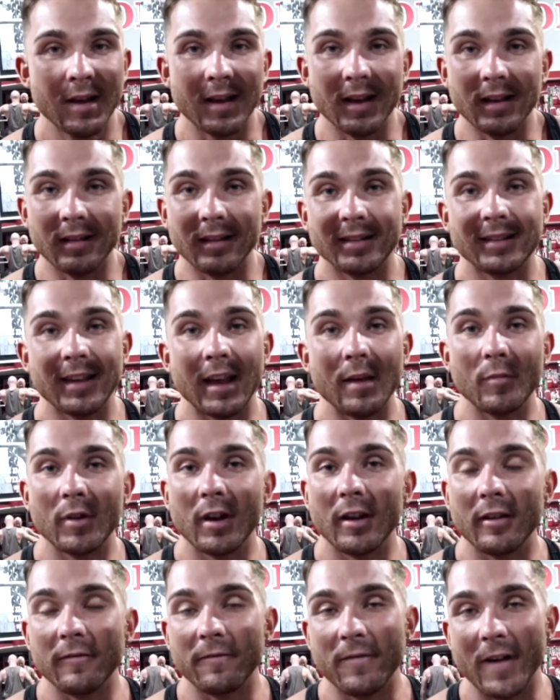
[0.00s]
in the same
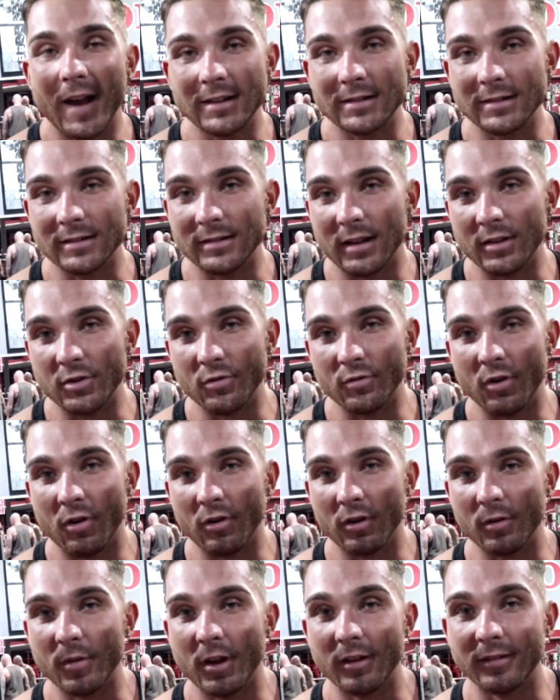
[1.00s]
kind of fashion, and you're not
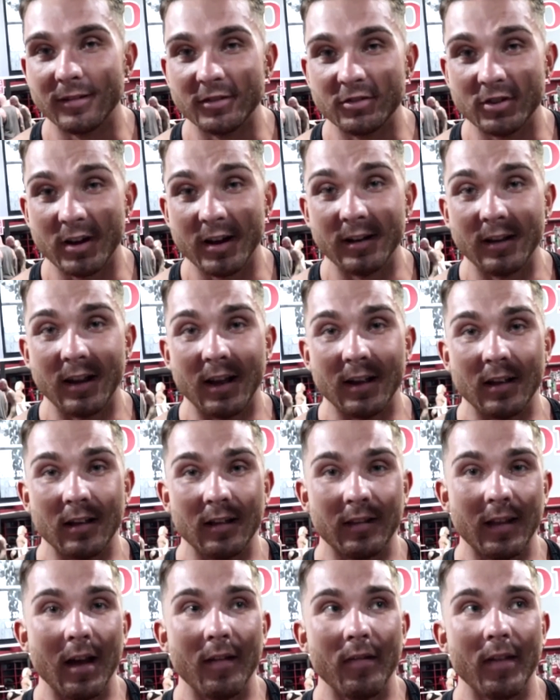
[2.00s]
going to be able to train
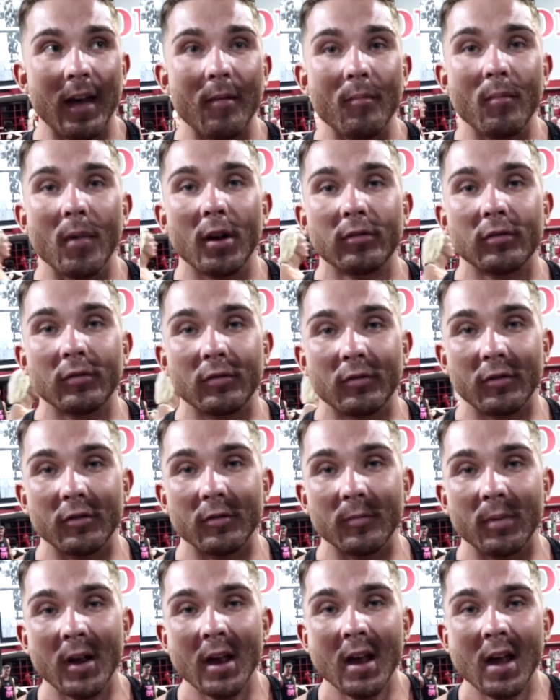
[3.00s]
that muscle
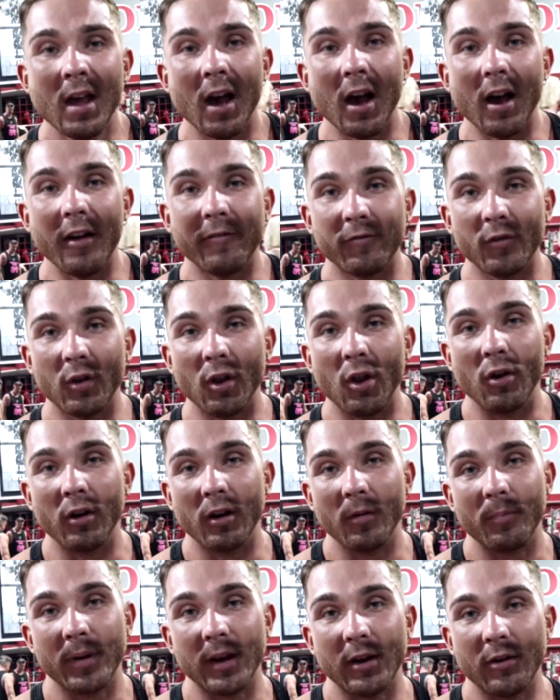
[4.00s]
group for a
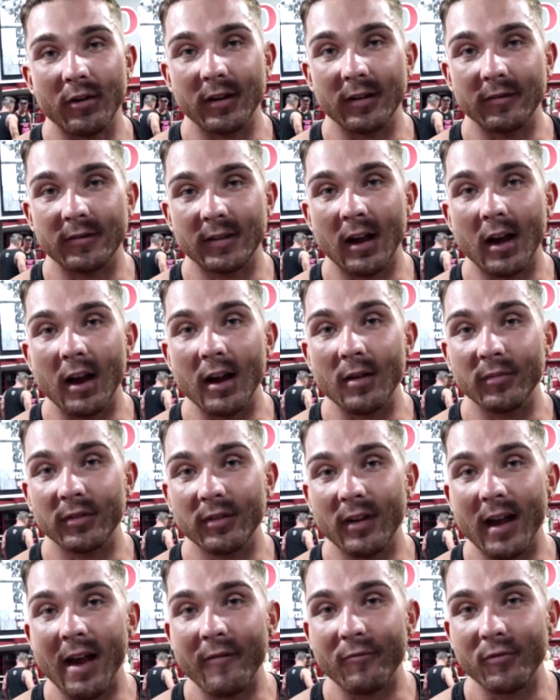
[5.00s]
longer period of time.
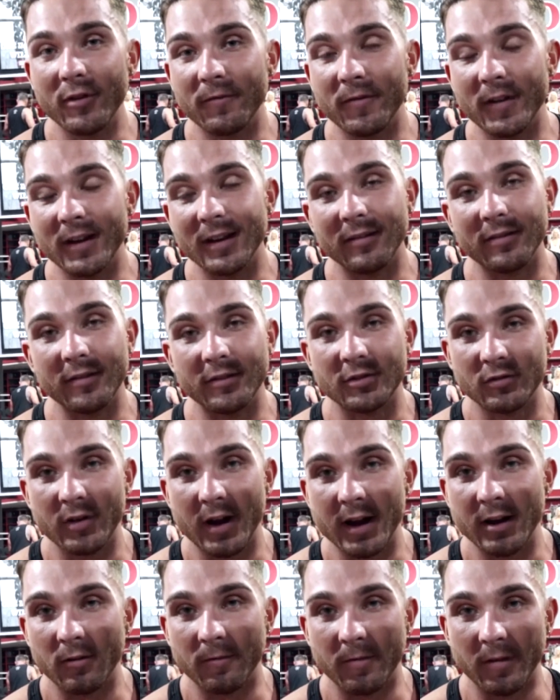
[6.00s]
So everything is a
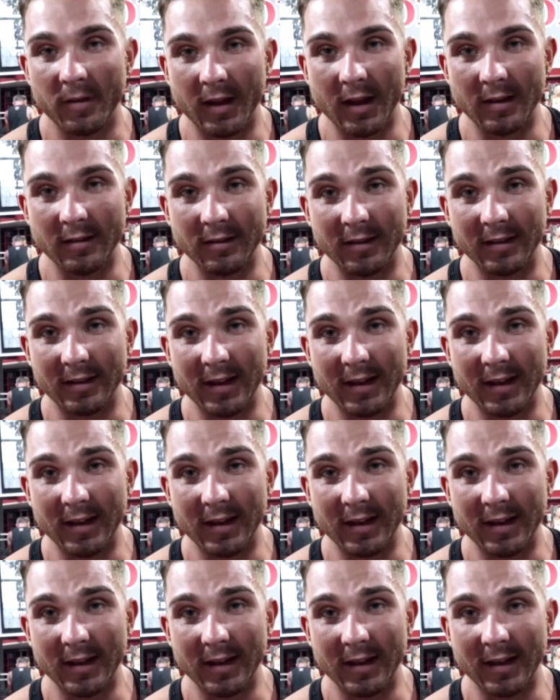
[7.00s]
trade-off at the end of the